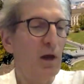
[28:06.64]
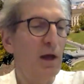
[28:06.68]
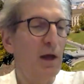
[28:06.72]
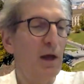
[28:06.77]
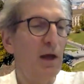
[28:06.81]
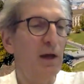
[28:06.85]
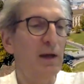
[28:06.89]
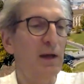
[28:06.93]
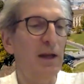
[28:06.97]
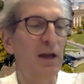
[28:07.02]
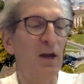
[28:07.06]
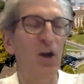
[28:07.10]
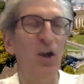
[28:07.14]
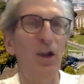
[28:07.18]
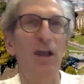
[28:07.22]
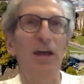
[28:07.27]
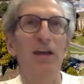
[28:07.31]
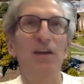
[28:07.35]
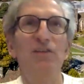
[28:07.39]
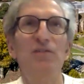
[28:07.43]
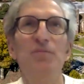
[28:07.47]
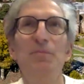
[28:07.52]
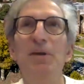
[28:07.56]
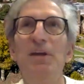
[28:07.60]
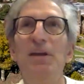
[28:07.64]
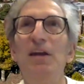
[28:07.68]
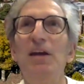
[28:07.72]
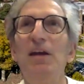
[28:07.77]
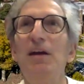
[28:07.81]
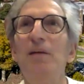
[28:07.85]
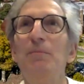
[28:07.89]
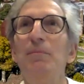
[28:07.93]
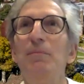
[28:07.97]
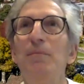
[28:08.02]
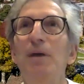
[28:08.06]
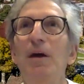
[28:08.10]
Carolinas meeting,
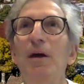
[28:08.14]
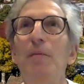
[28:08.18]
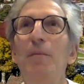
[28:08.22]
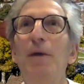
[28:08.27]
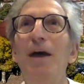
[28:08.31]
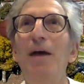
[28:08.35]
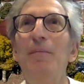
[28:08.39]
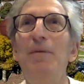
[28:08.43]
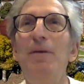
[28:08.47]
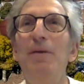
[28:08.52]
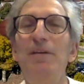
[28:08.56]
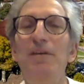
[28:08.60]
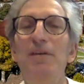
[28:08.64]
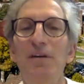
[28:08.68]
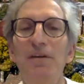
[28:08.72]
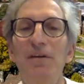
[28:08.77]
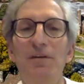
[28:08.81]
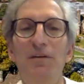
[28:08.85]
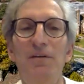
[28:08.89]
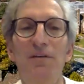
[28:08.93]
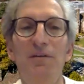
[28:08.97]
I'm happy to